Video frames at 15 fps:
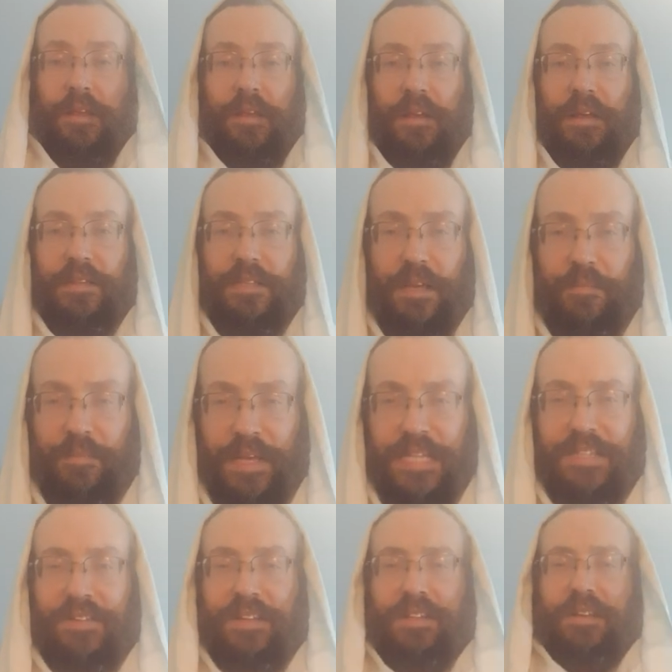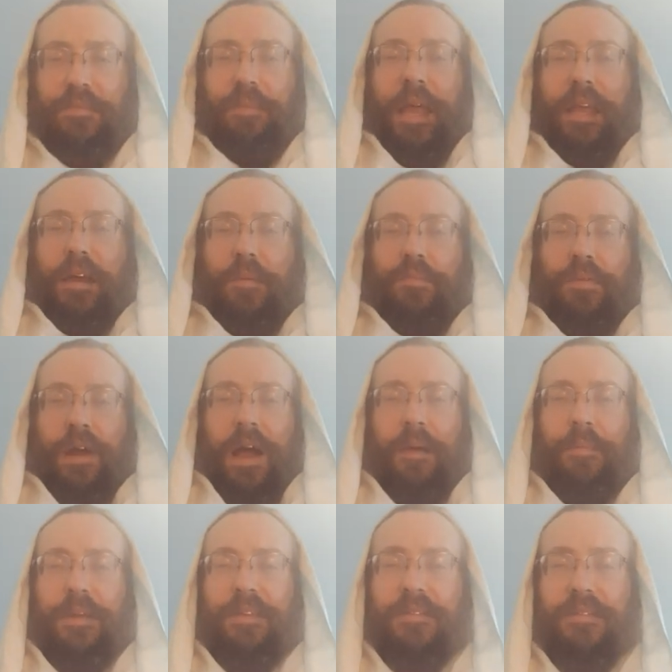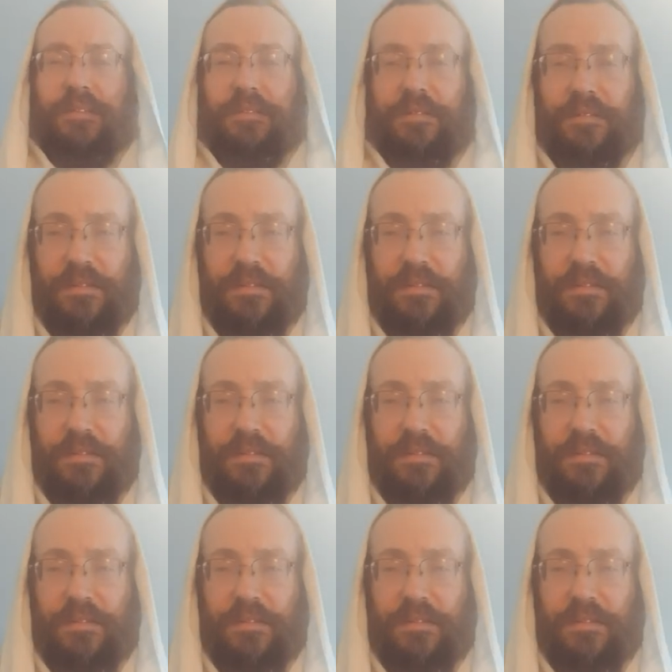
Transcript: It's a mitzvah to make a promise.